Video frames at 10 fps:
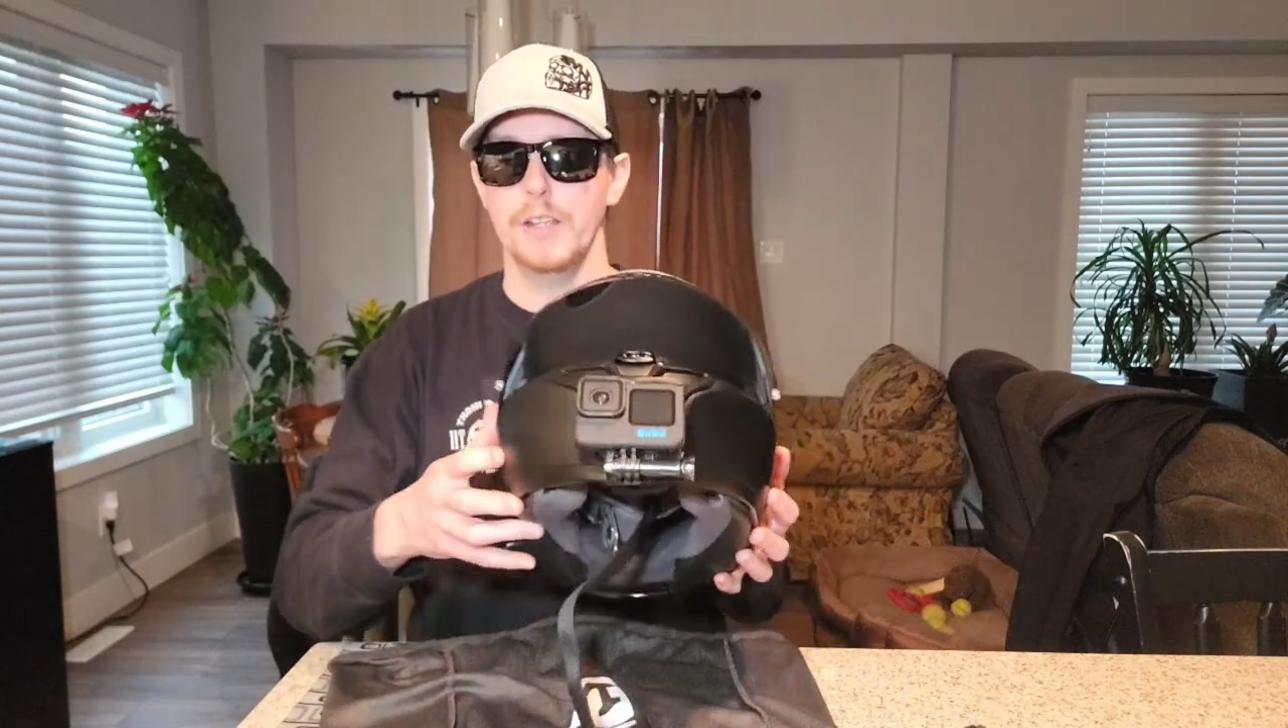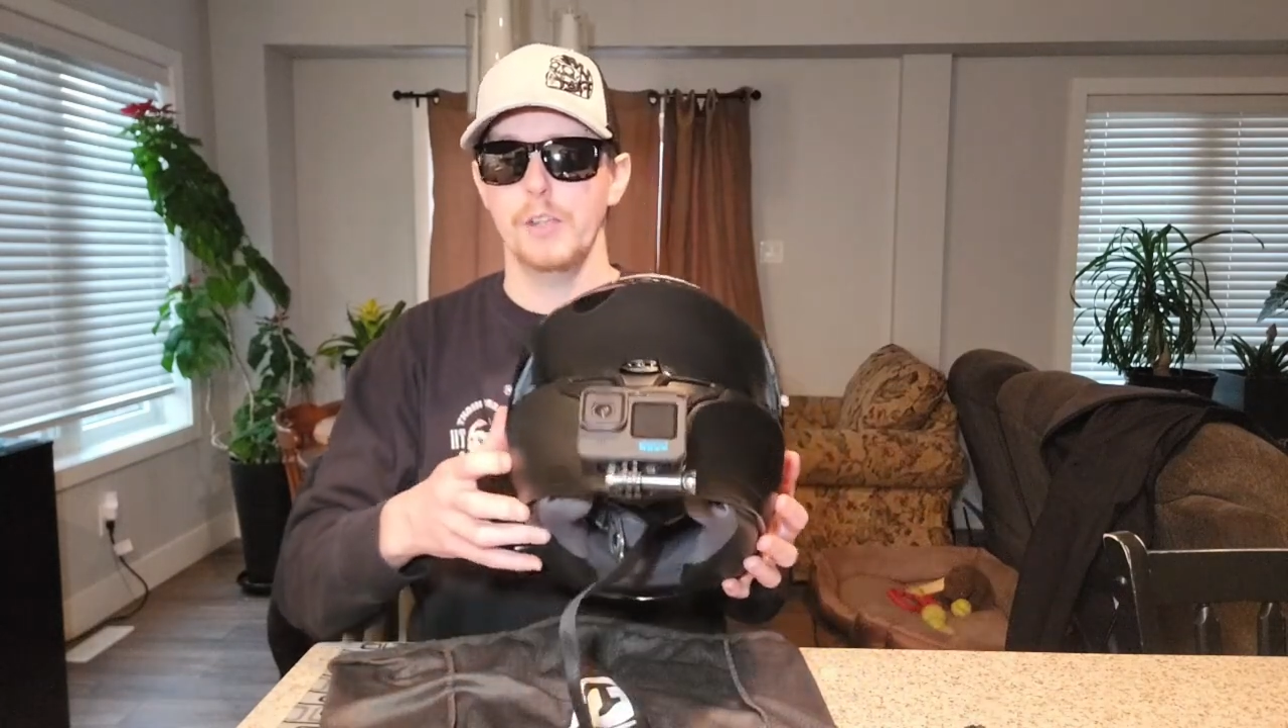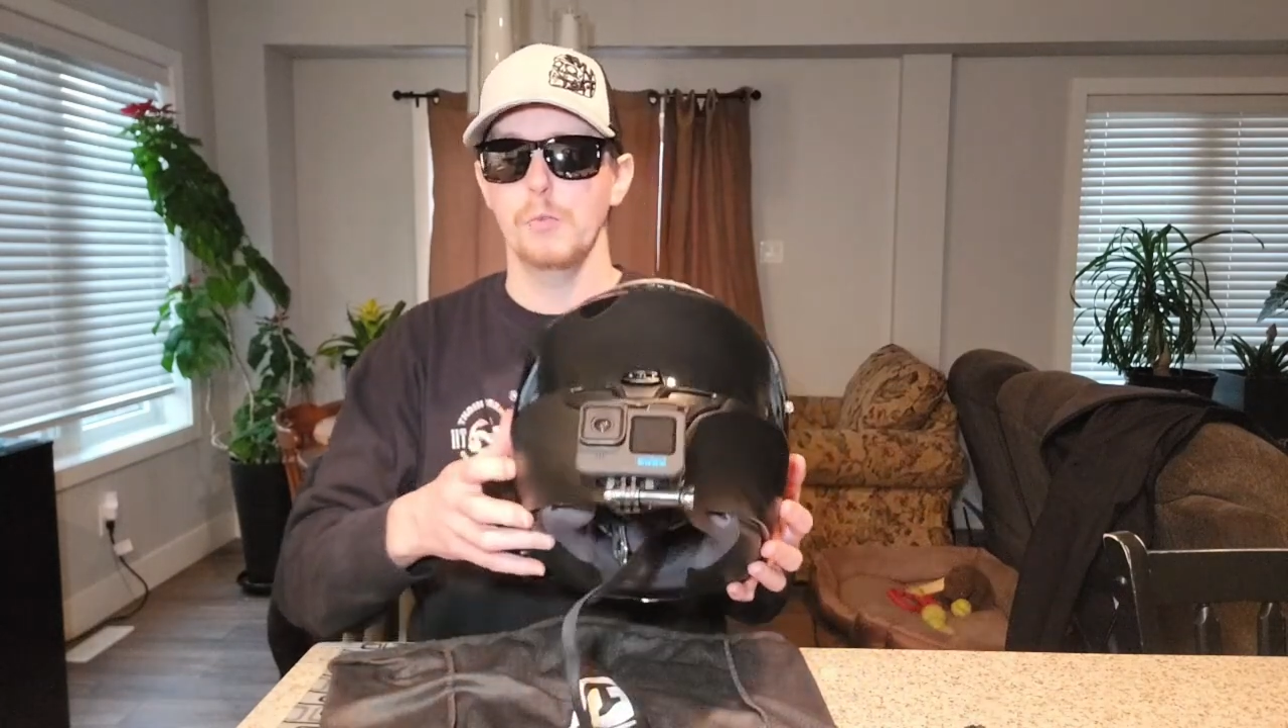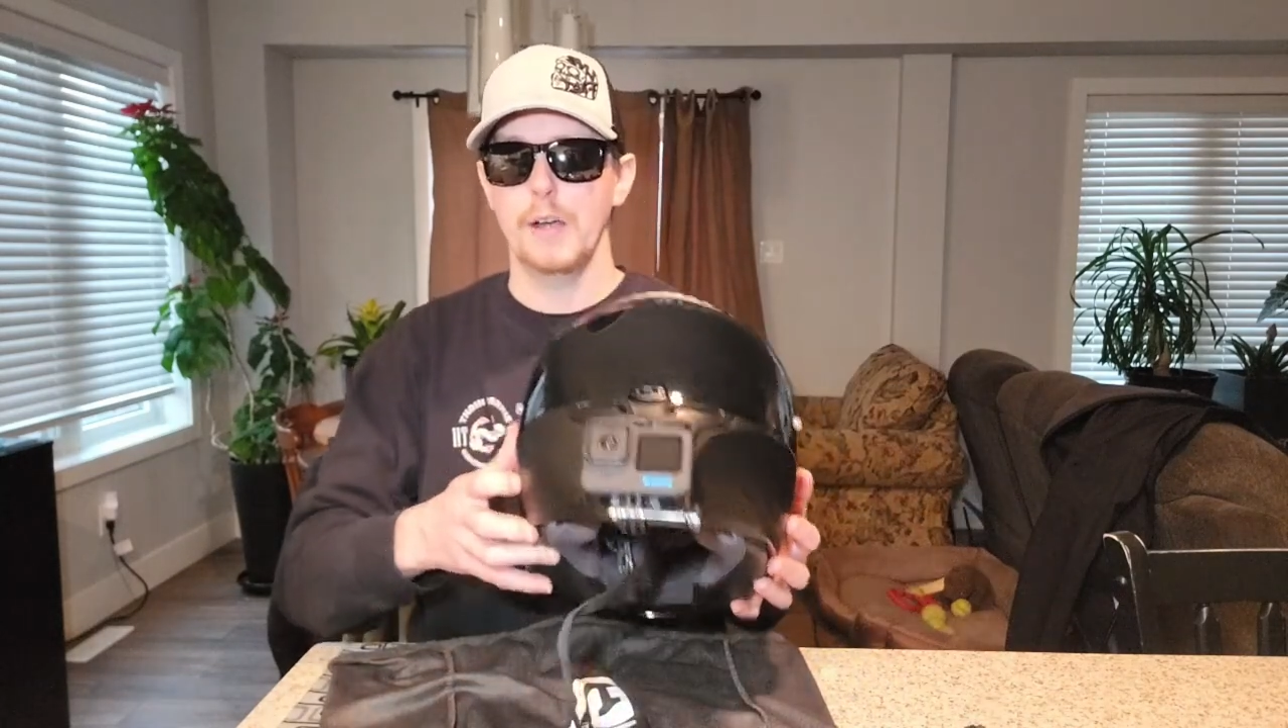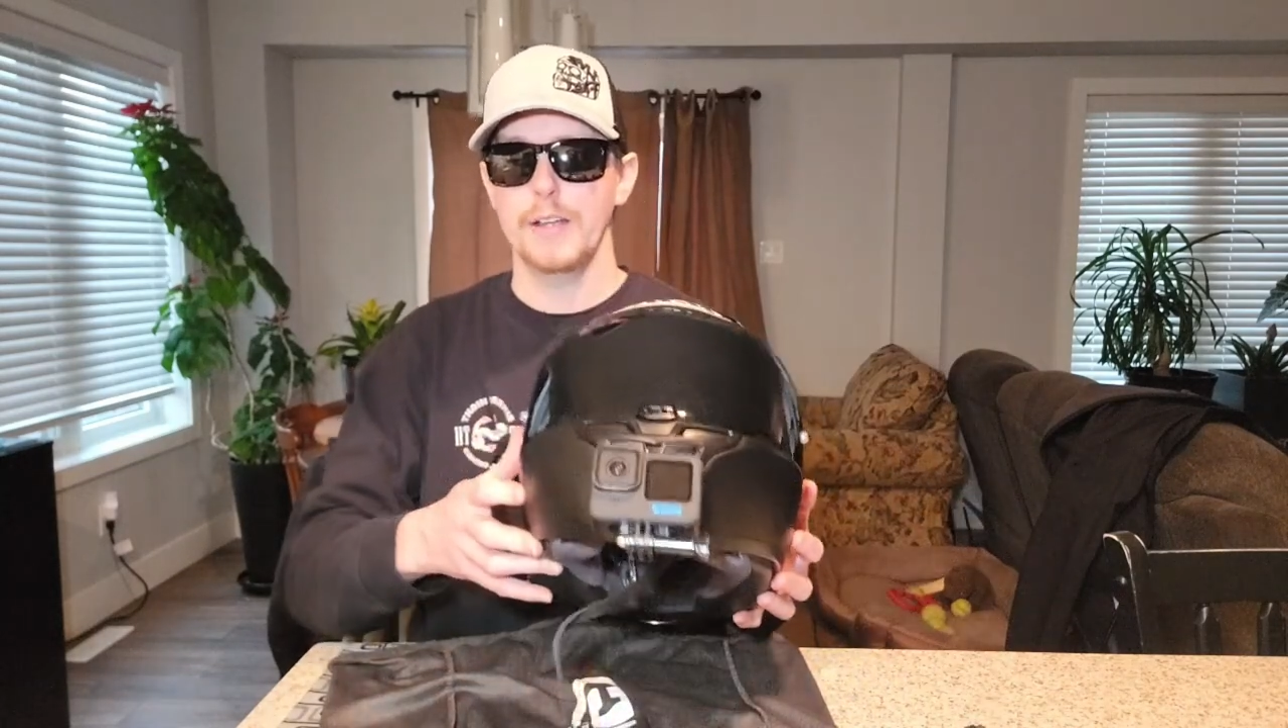
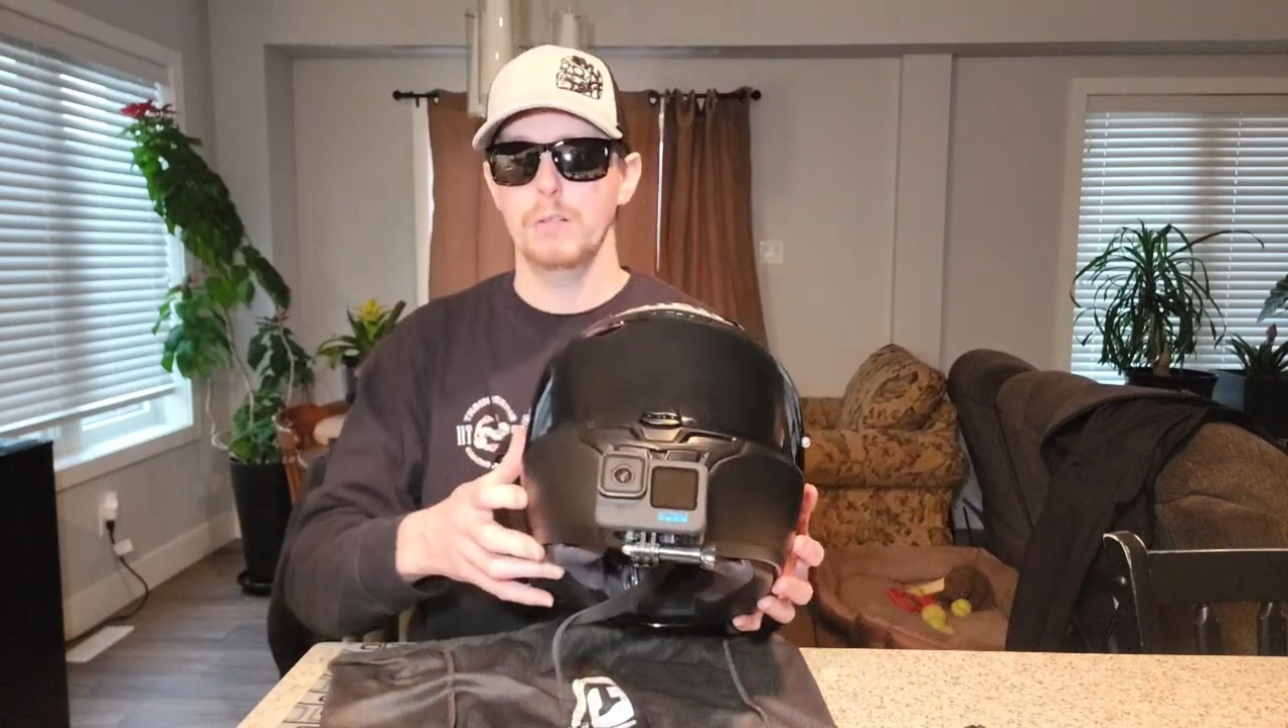video while